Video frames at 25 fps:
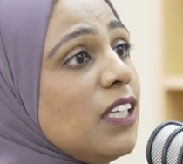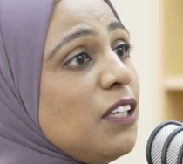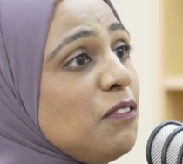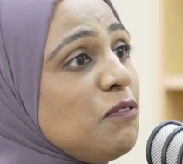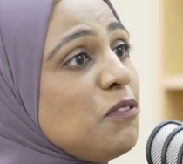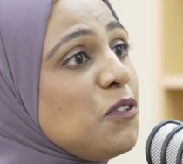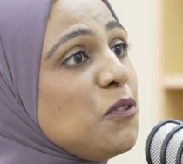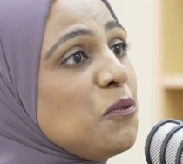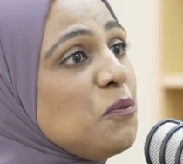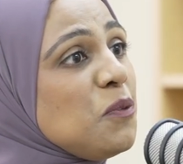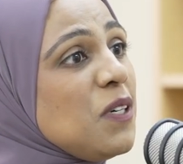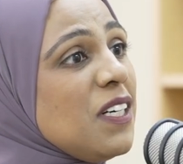
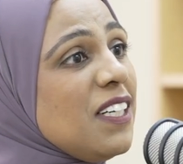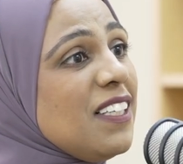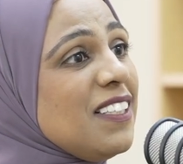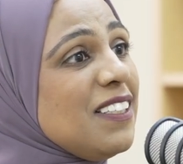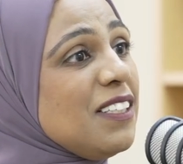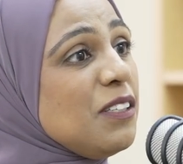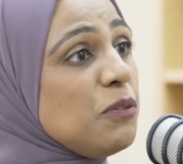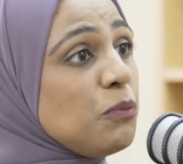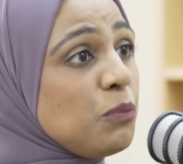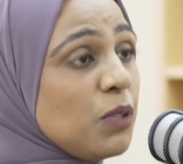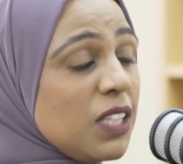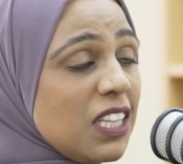if you
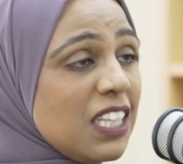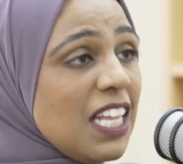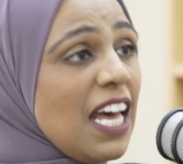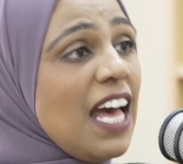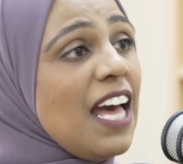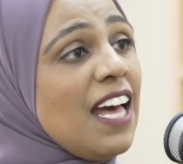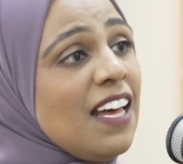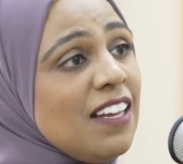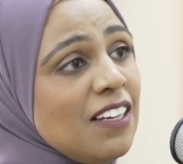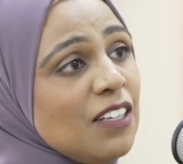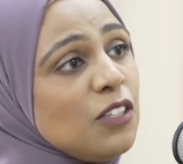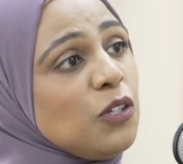will, with
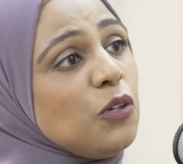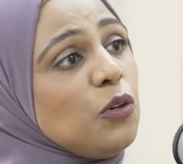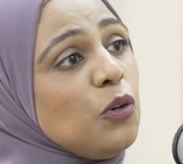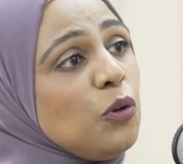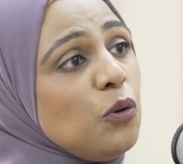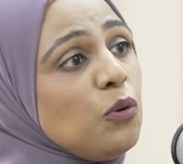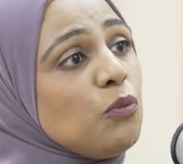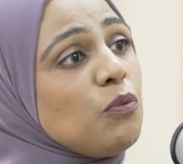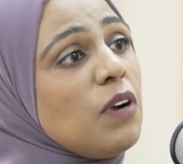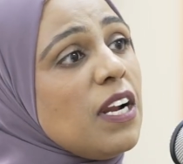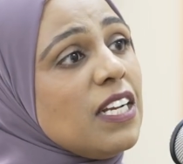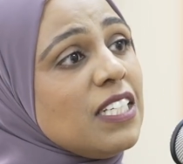their
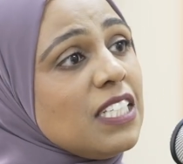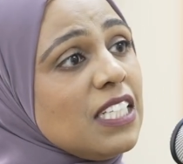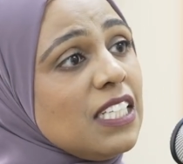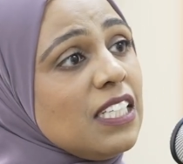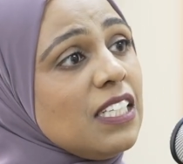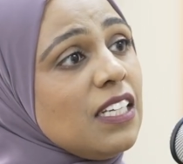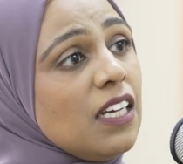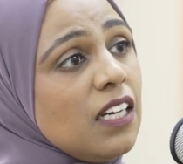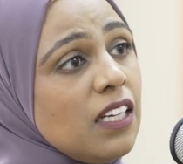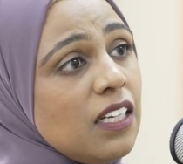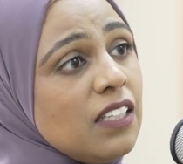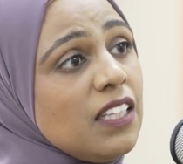
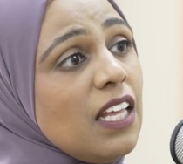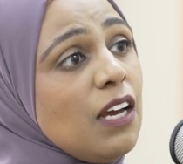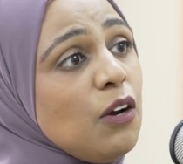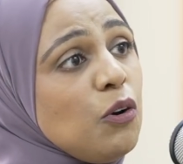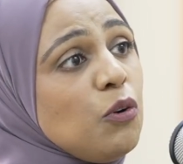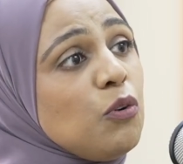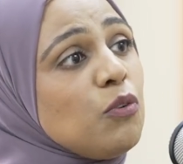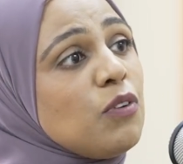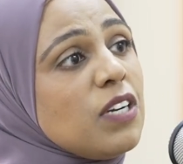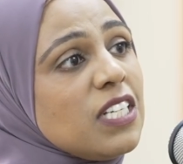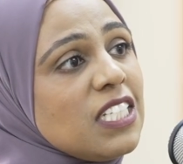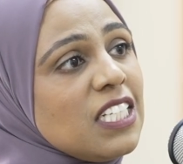already
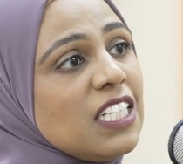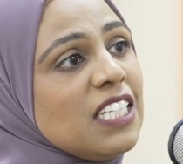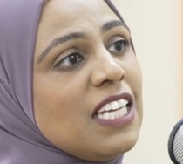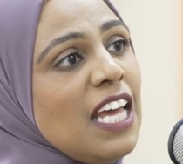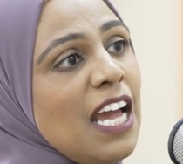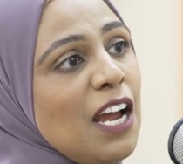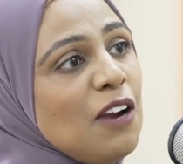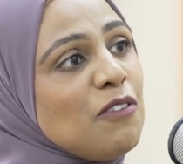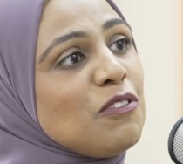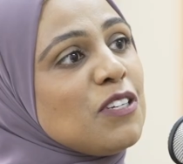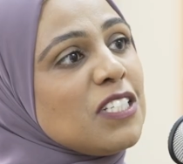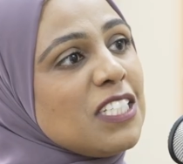
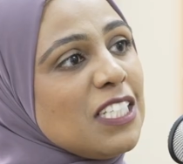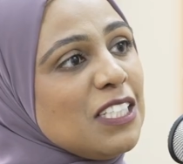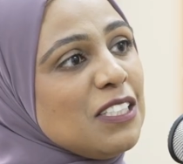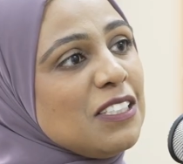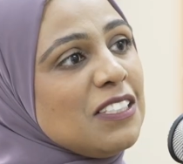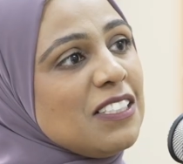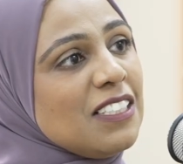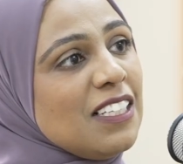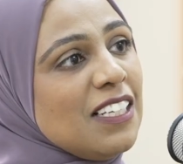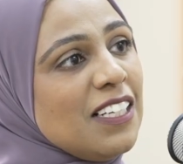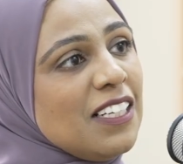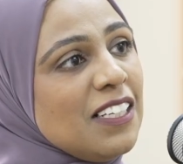
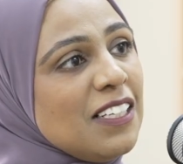inherited